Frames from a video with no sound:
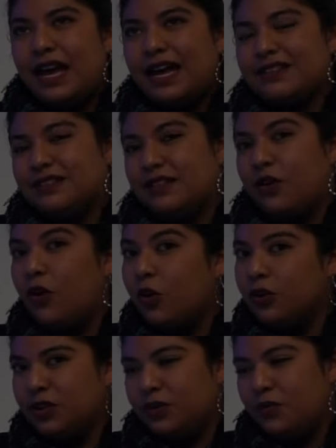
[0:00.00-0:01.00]
as the
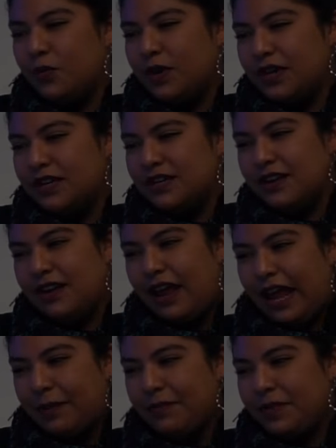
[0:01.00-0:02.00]
all-in-one
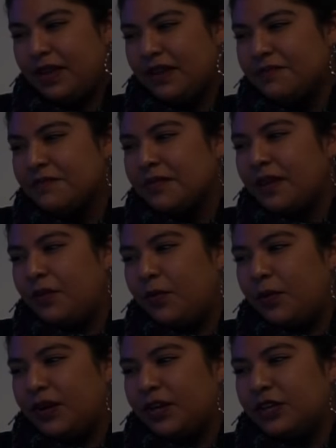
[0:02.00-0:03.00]
app,
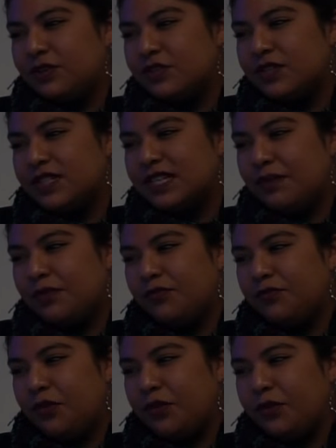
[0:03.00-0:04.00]
where users can
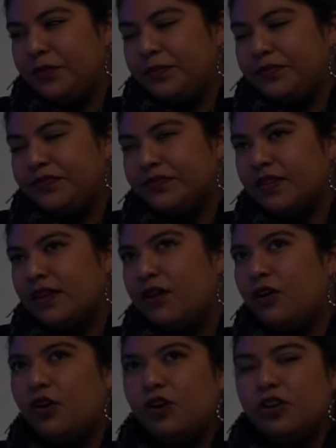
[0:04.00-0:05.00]
perform
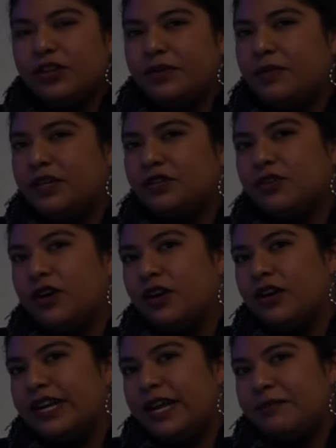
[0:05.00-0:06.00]
all their
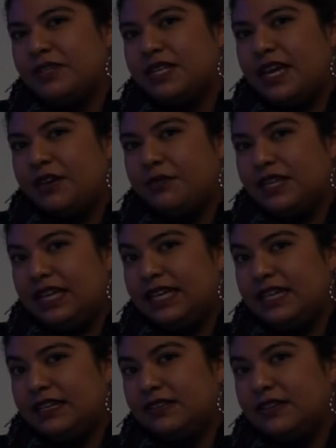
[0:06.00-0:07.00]
MetroCard and MTA
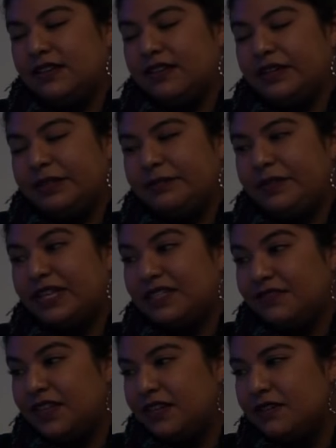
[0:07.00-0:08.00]
related
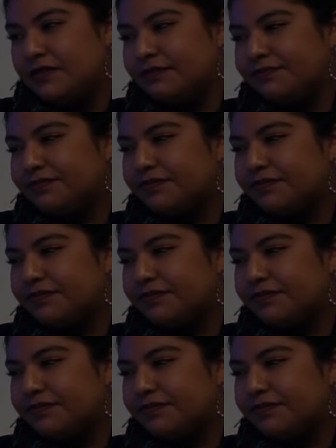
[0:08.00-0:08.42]
activities